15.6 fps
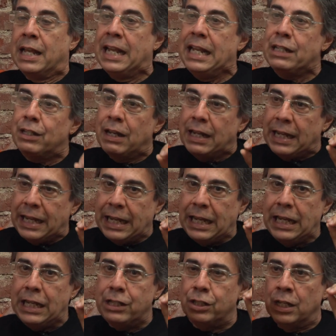He's,
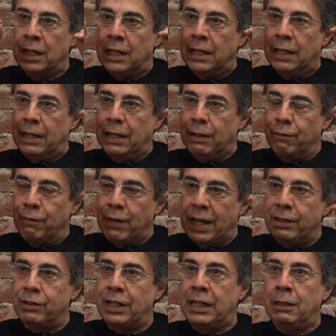he's
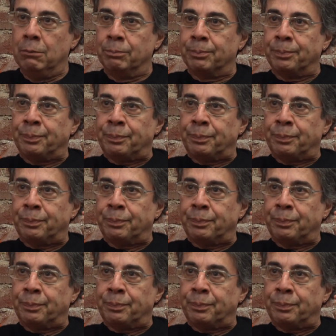inventing,